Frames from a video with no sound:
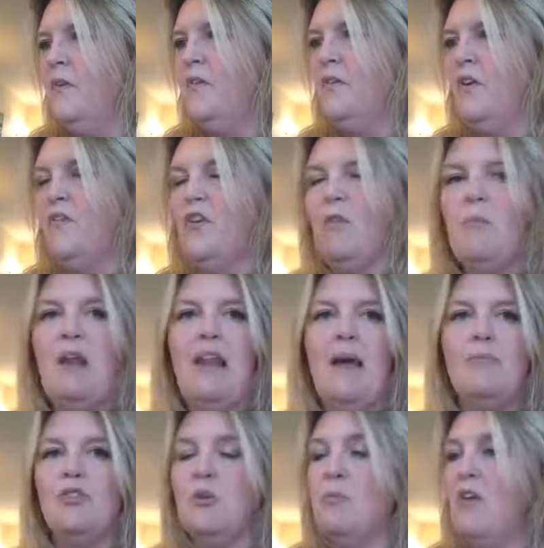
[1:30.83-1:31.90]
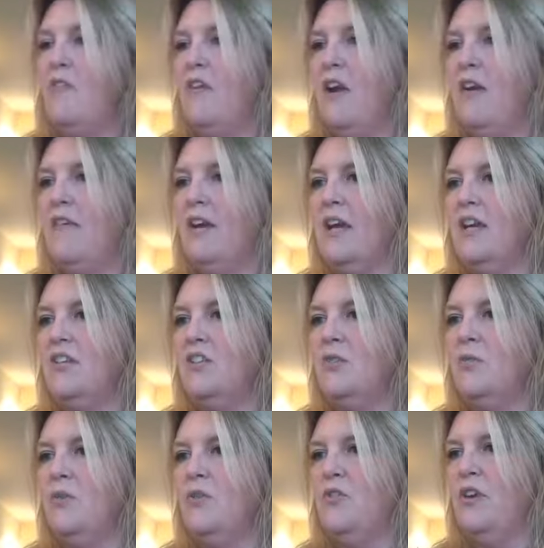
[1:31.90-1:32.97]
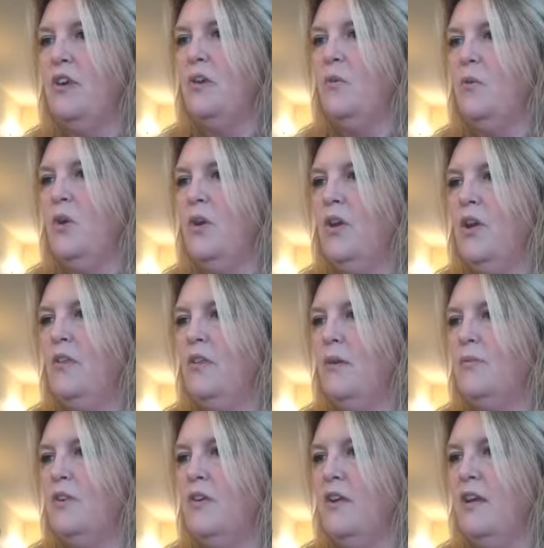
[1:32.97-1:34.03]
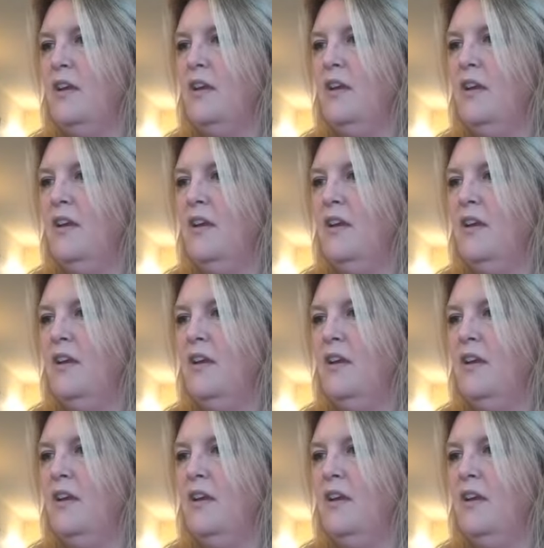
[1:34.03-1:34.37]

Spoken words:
So I've got my laptop over here in case you're wondering what on earth I'm doing.